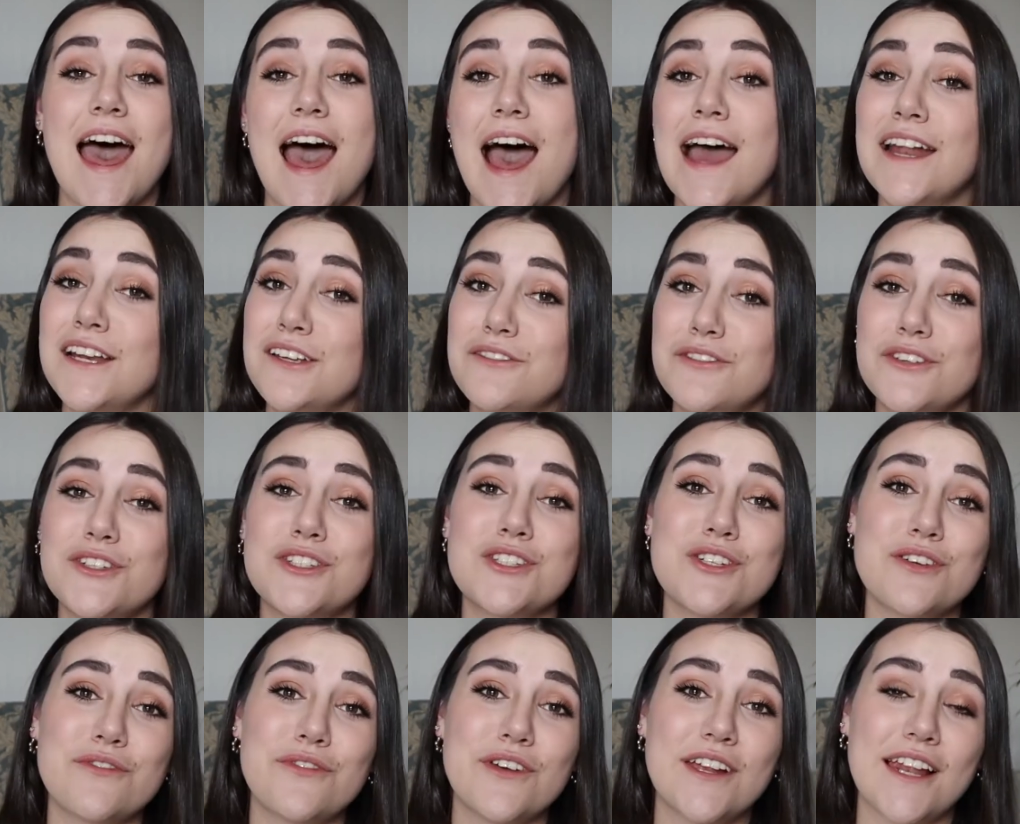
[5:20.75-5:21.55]
And if you
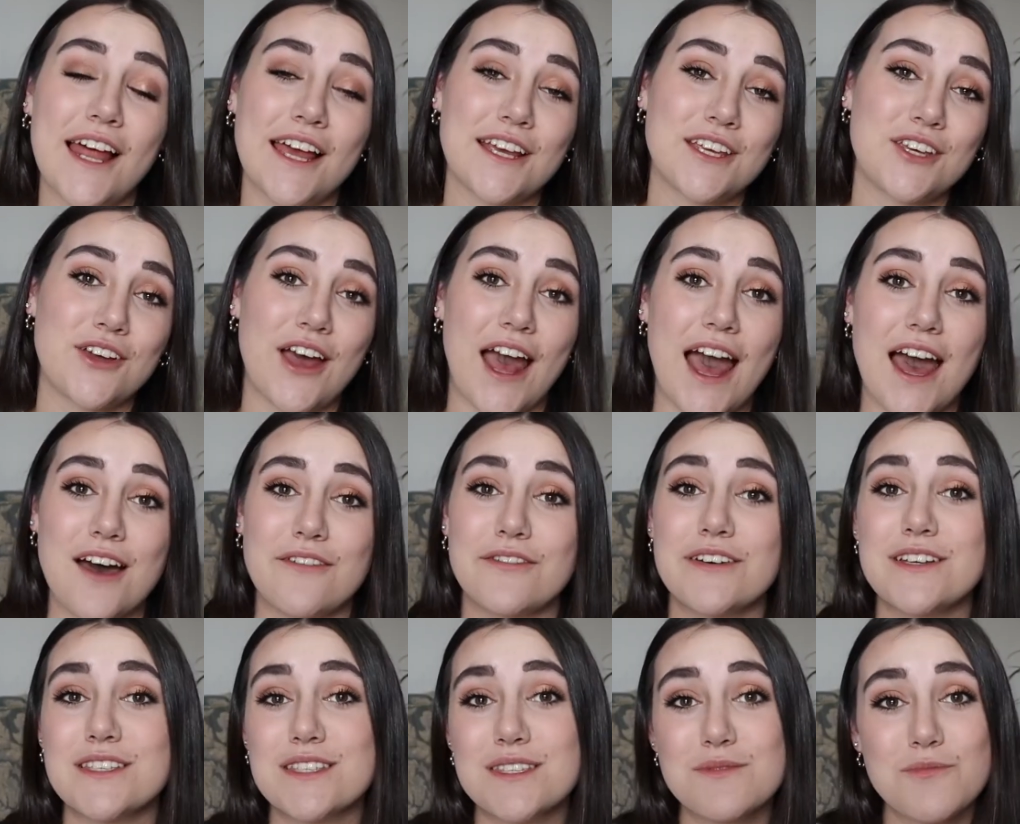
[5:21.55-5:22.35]
do feel like you
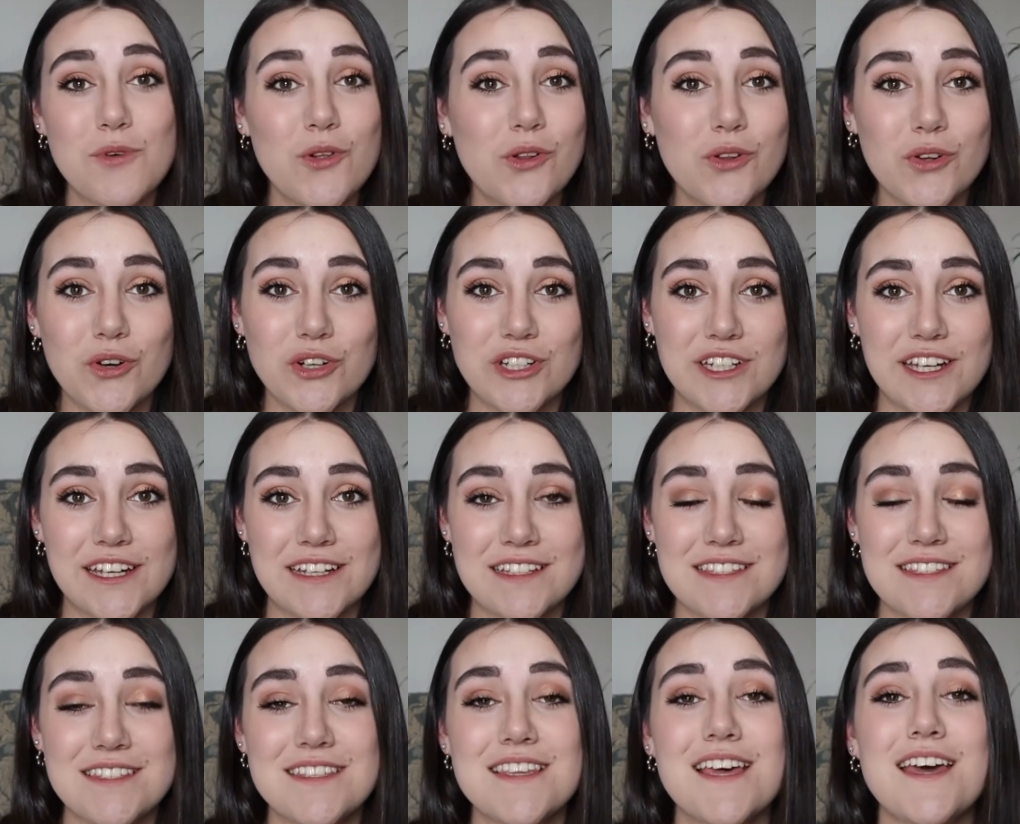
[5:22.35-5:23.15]
have a small
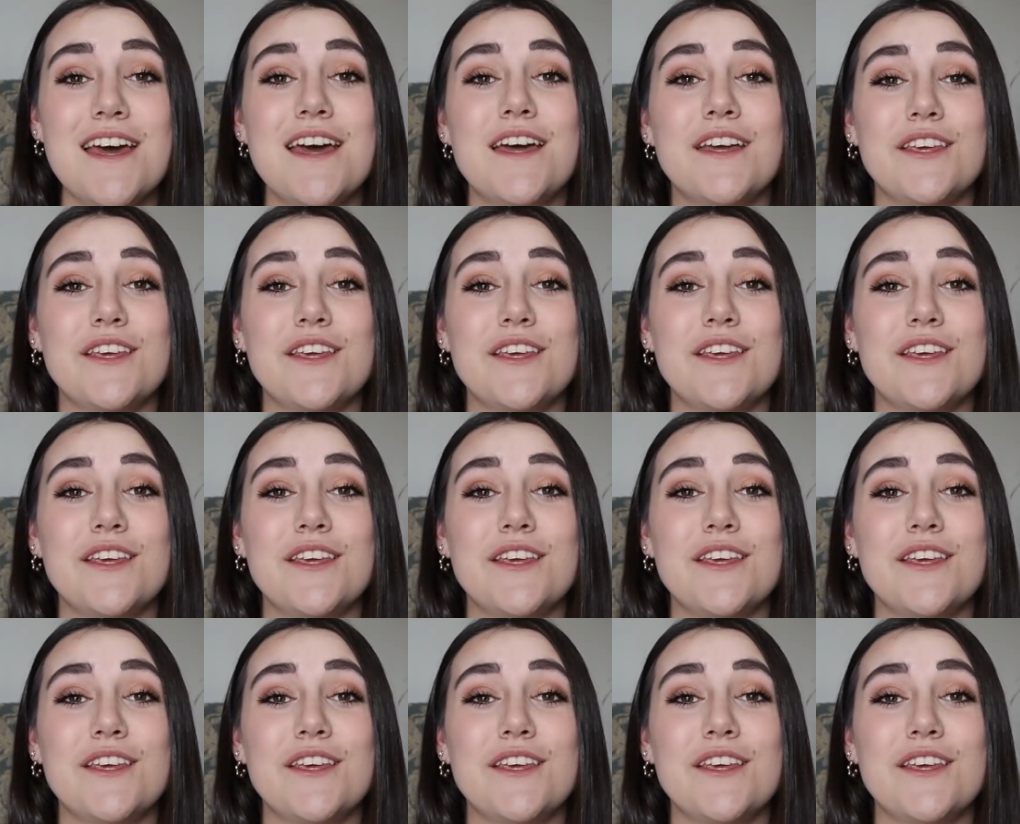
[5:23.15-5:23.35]
audience,